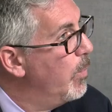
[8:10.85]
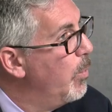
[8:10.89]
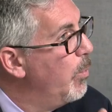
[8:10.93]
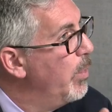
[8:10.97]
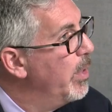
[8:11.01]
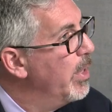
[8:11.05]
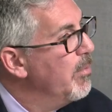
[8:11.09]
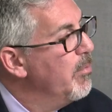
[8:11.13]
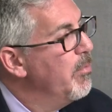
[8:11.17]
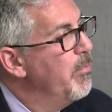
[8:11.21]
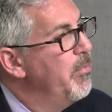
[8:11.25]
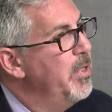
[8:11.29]

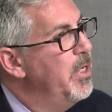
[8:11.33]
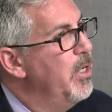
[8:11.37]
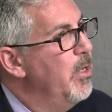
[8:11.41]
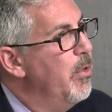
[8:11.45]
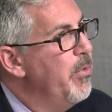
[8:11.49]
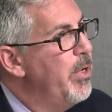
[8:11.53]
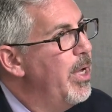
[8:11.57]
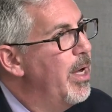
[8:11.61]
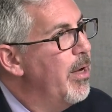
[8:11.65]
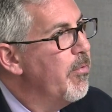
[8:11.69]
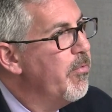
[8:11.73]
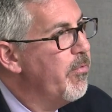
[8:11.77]
We have a
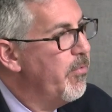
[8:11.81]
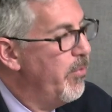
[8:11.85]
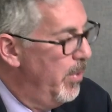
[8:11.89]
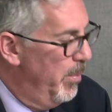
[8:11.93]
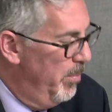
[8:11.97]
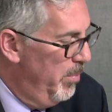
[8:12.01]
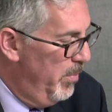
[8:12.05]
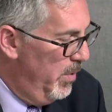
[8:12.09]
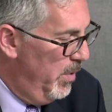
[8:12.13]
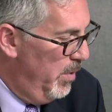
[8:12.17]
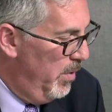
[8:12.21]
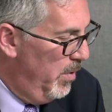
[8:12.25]
video now
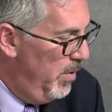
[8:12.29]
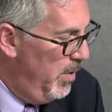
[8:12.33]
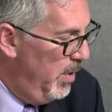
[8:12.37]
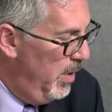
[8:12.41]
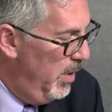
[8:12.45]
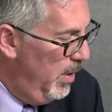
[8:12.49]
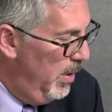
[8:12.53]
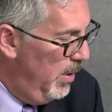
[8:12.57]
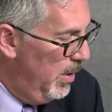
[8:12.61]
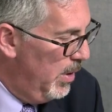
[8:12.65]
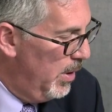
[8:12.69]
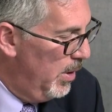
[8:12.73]
from
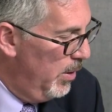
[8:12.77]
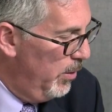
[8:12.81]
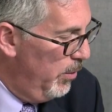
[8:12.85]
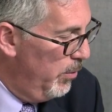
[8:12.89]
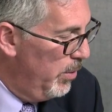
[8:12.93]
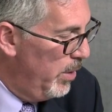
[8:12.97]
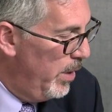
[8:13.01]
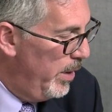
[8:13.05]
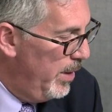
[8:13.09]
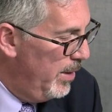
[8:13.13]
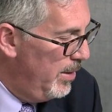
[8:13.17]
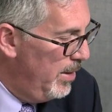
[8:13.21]
the
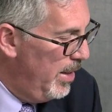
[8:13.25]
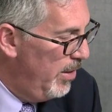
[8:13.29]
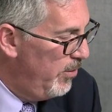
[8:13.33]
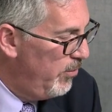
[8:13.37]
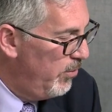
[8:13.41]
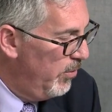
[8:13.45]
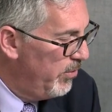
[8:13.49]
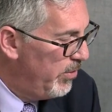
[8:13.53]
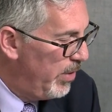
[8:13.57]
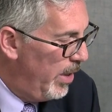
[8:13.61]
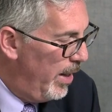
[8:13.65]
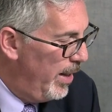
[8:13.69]
United
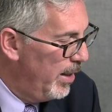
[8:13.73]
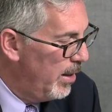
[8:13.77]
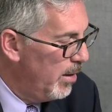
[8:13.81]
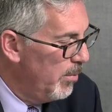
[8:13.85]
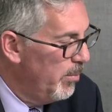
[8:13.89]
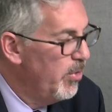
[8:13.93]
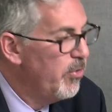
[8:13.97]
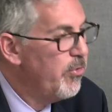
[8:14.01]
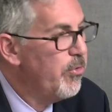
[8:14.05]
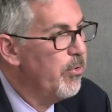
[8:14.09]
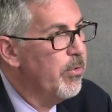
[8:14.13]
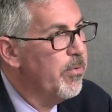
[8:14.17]
Nations High
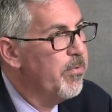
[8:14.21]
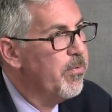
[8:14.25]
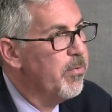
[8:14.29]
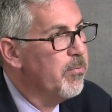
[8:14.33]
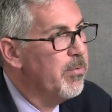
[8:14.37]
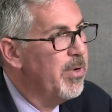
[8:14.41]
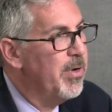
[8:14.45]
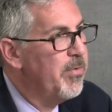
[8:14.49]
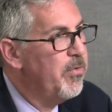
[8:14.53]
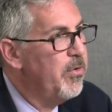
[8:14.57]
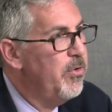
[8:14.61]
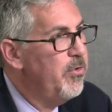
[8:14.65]
Commissioner
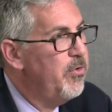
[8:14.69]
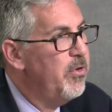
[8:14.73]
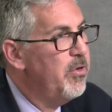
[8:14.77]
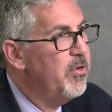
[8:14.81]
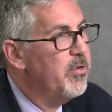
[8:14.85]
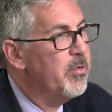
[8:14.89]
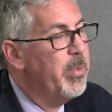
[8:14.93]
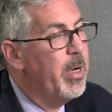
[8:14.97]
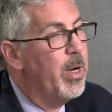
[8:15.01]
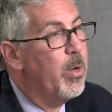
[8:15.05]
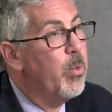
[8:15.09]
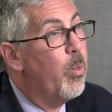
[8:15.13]
for
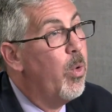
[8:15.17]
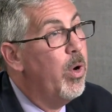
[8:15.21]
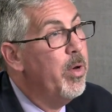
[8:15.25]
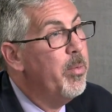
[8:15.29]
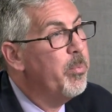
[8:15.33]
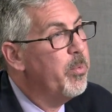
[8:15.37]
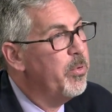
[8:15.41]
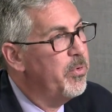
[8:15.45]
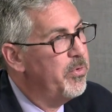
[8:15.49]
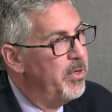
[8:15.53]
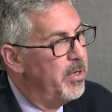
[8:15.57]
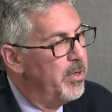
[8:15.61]
Refugees about
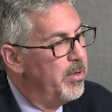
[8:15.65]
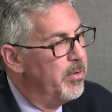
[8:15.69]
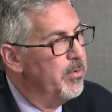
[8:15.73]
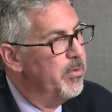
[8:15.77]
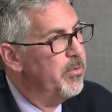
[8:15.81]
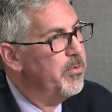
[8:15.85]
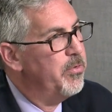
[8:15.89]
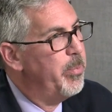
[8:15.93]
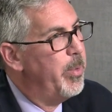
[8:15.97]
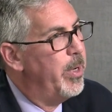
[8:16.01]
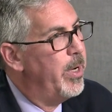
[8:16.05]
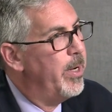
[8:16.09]
one
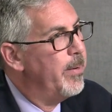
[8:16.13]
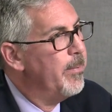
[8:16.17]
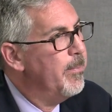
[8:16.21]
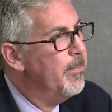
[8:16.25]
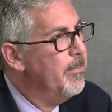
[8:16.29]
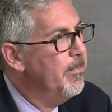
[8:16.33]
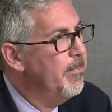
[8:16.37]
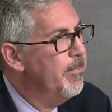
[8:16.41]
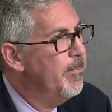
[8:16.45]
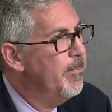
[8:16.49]
particular spot.